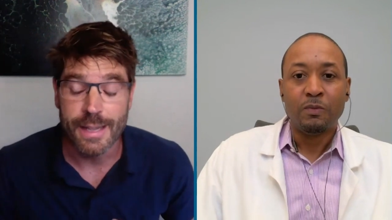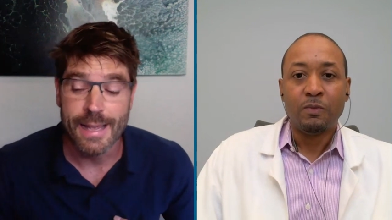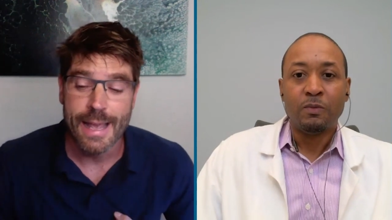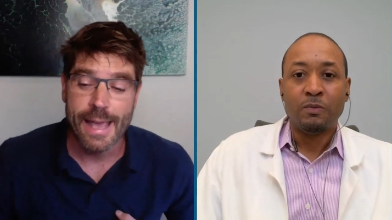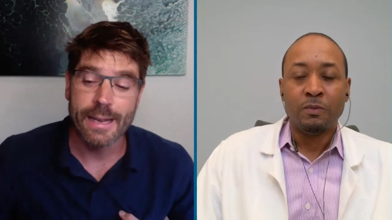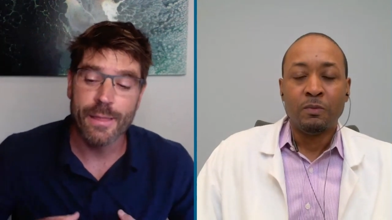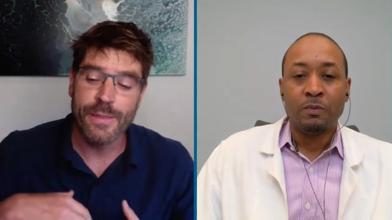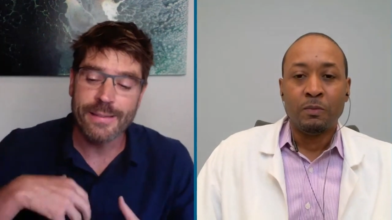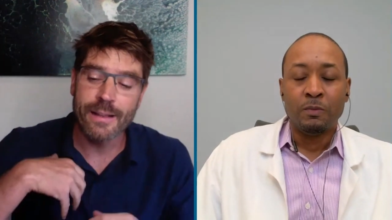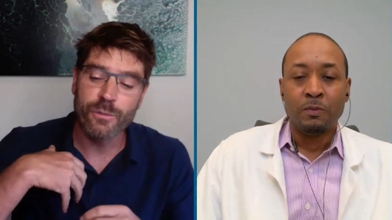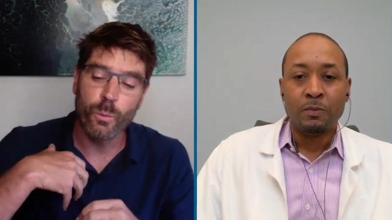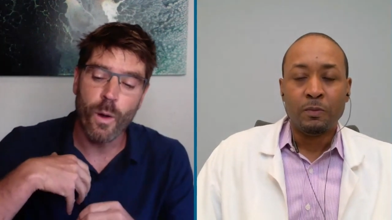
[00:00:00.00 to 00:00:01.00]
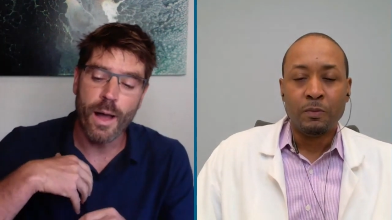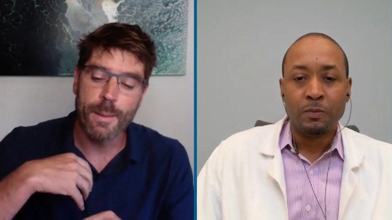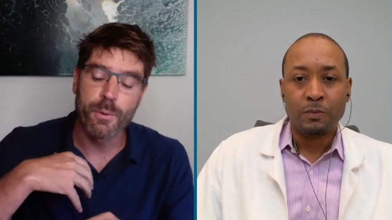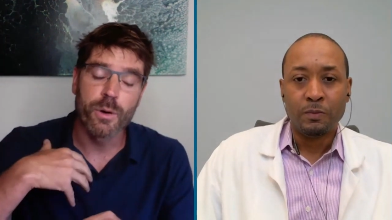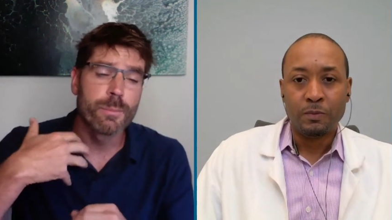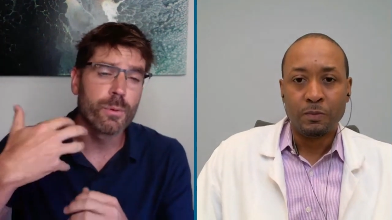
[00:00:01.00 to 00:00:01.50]
Speaker 1: And I think that's why
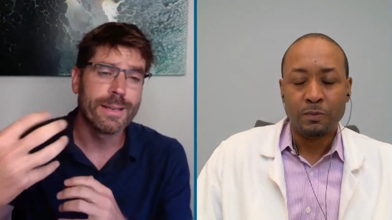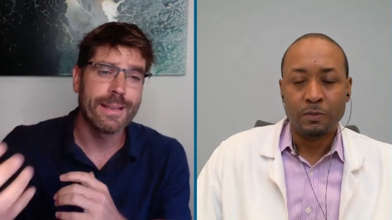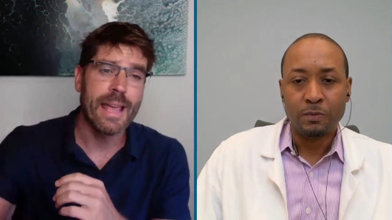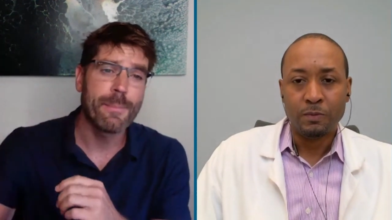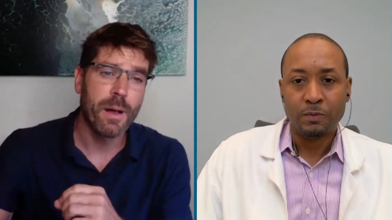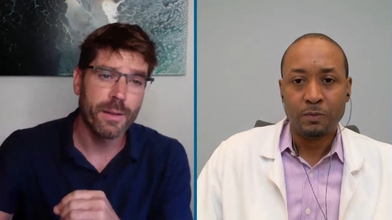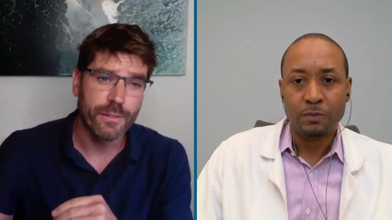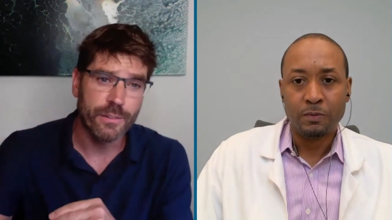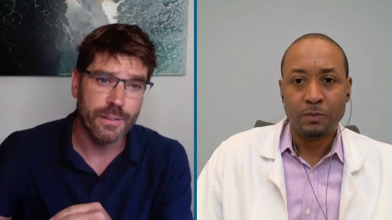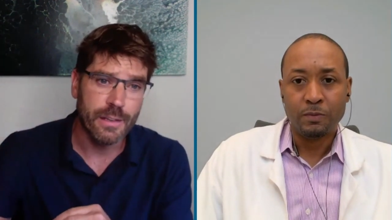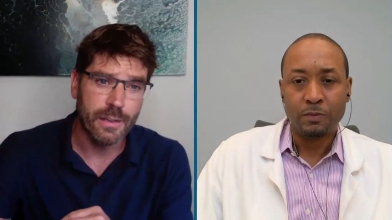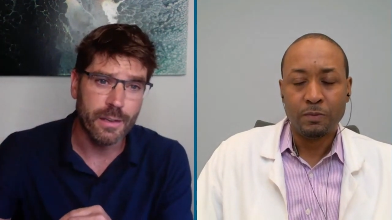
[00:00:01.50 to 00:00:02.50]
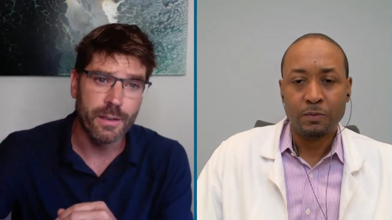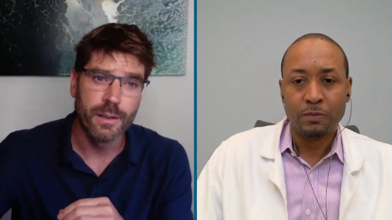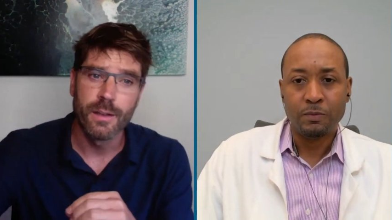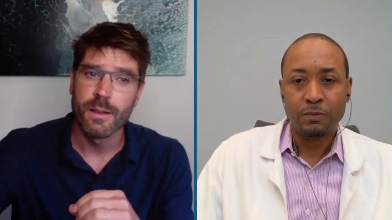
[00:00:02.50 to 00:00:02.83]
berberine came on the scene,